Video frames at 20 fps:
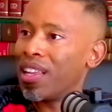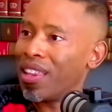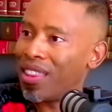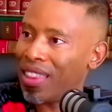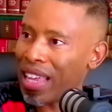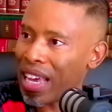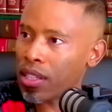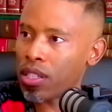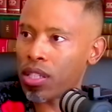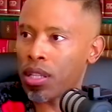
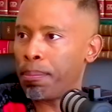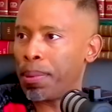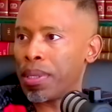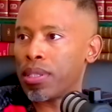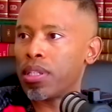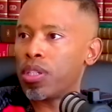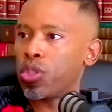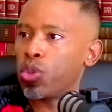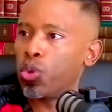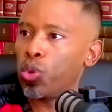That's the
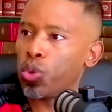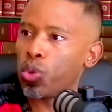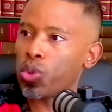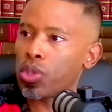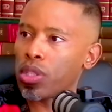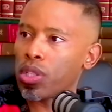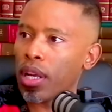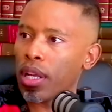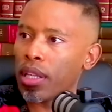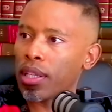business you should
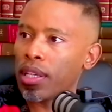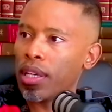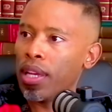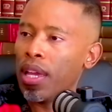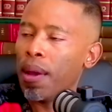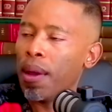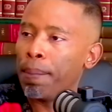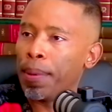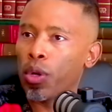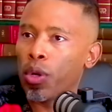start
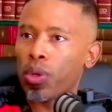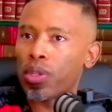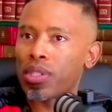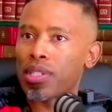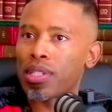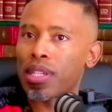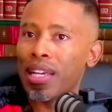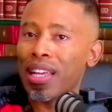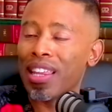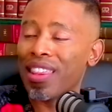
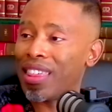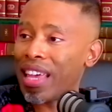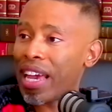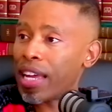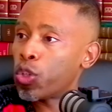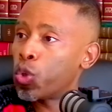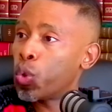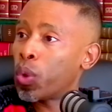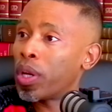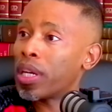because
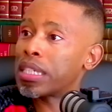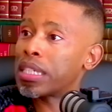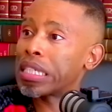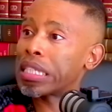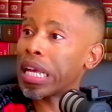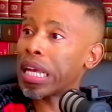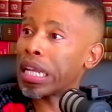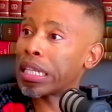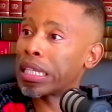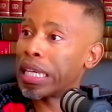that you can
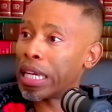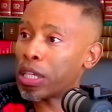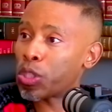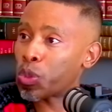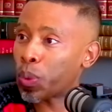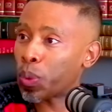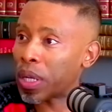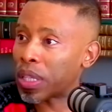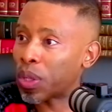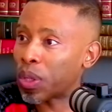start,
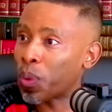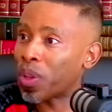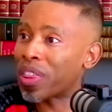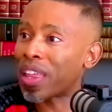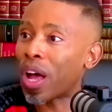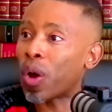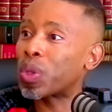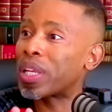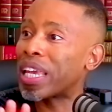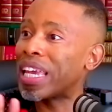guess what,
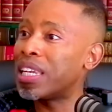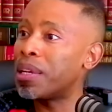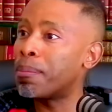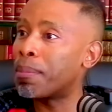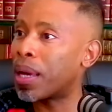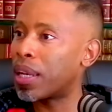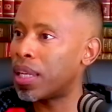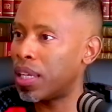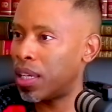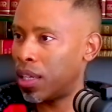without any
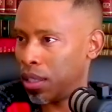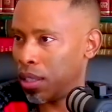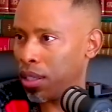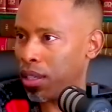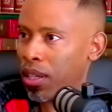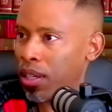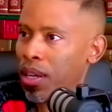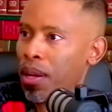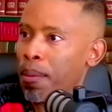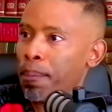money
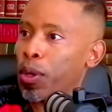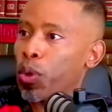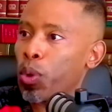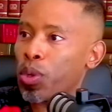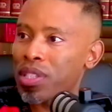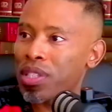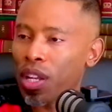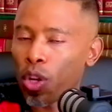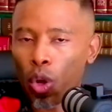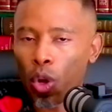
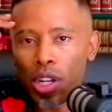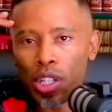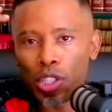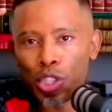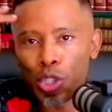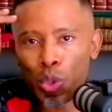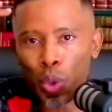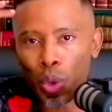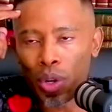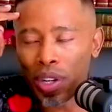because the
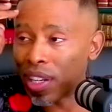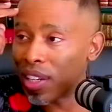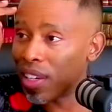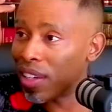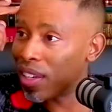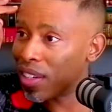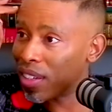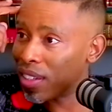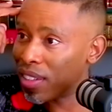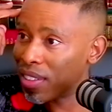knowledge is already
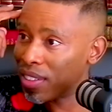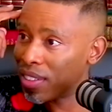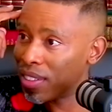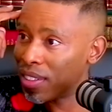here.